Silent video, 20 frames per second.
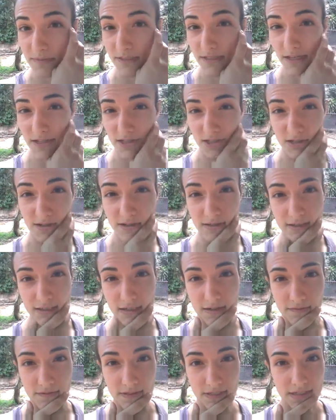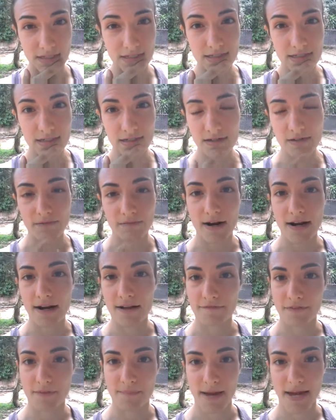massage and all this stuff just right
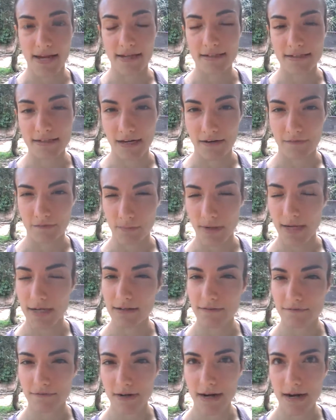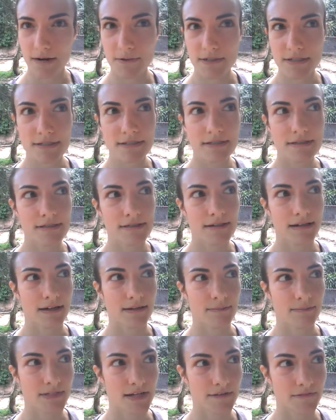off the bat instead of waiting for hours.
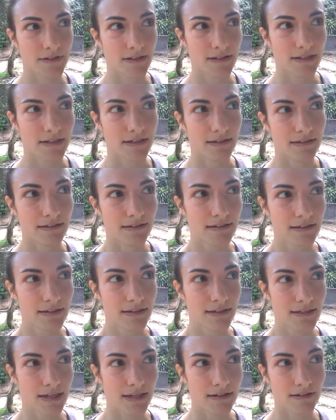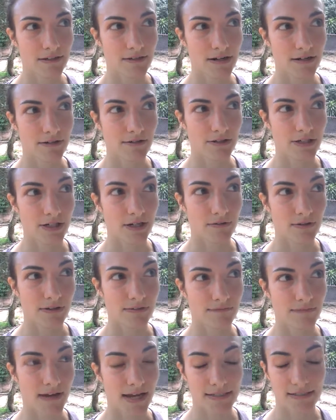Definitely getting your energy
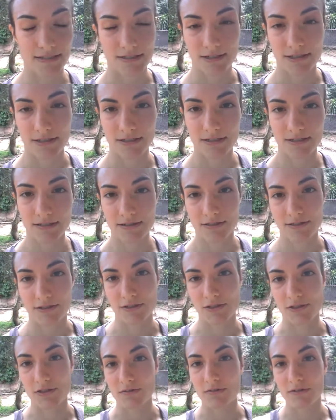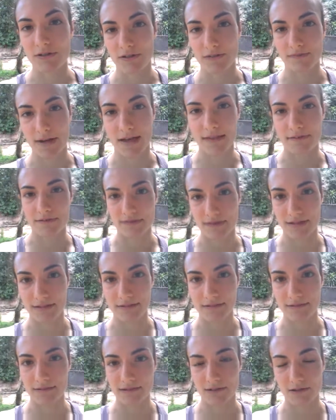going faster or sooner rather
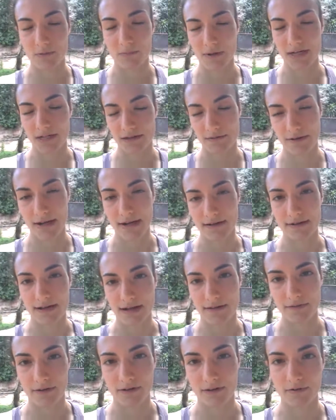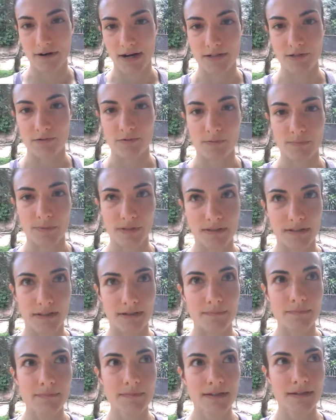than, you know, waiting around and having a gradual build-up.